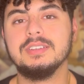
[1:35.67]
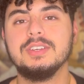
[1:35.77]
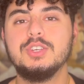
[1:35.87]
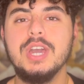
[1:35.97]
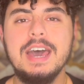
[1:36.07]

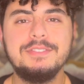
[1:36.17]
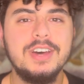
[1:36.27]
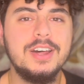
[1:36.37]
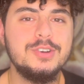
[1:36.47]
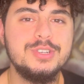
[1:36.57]
You have to
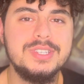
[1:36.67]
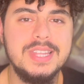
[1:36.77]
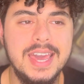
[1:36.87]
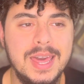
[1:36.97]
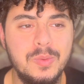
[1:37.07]

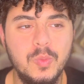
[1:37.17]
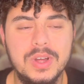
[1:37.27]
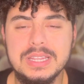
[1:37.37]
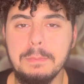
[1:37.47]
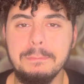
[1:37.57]
understand
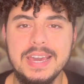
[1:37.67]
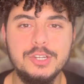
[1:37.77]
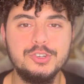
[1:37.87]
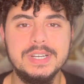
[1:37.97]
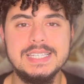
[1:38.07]
what the
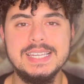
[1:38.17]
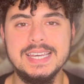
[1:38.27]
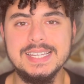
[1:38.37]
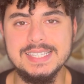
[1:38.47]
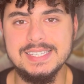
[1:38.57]
matrix
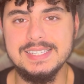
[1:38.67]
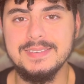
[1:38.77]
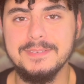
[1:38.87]
is.